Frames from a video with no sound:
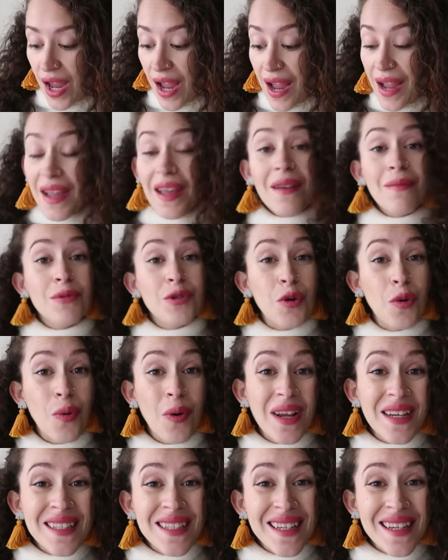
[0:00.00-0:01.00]
I am
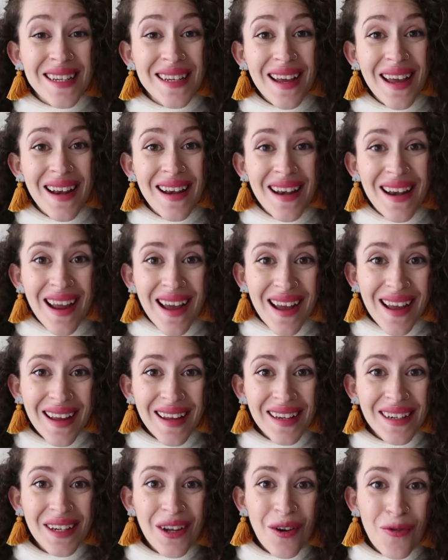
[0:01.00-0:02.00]

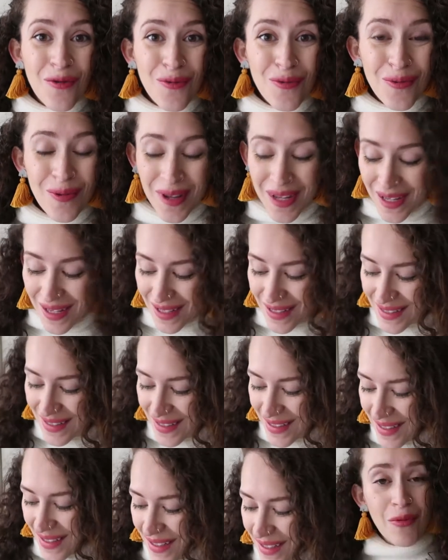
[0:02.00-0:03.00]
29 weeks,
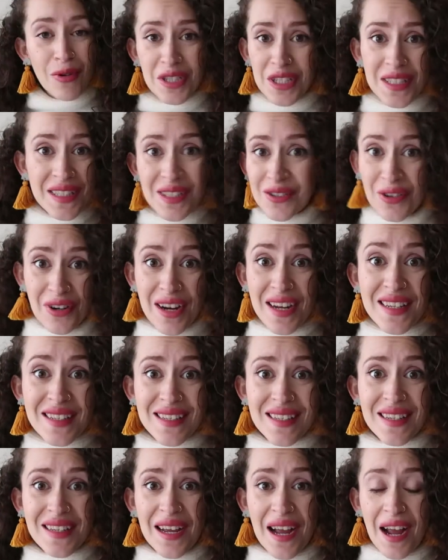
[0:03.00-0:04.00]
which is
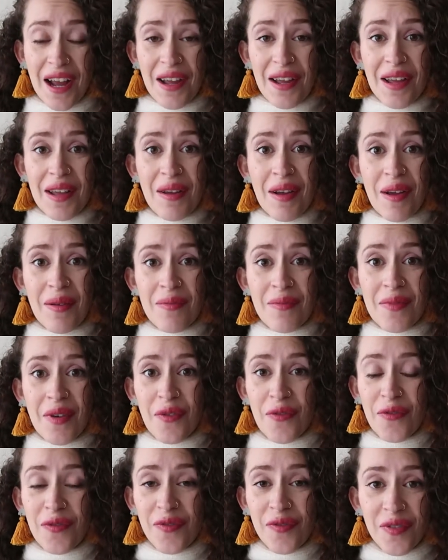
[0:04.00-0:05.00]
crazy. I am
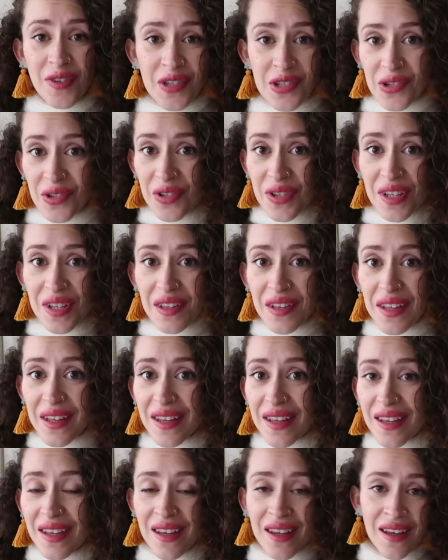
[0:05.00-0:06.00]
officially
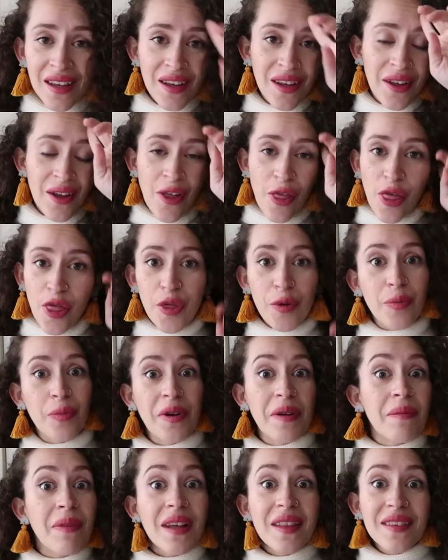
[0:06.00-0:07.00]
like
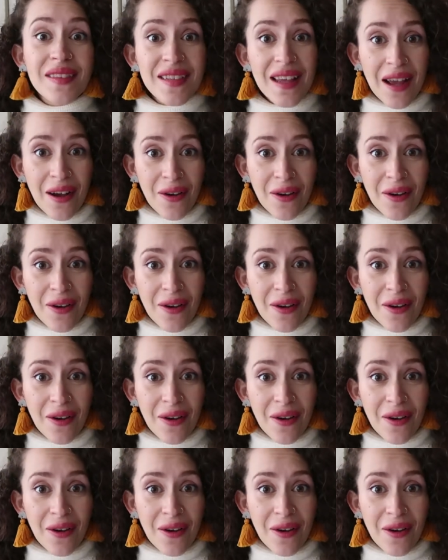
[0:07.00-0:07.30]
three months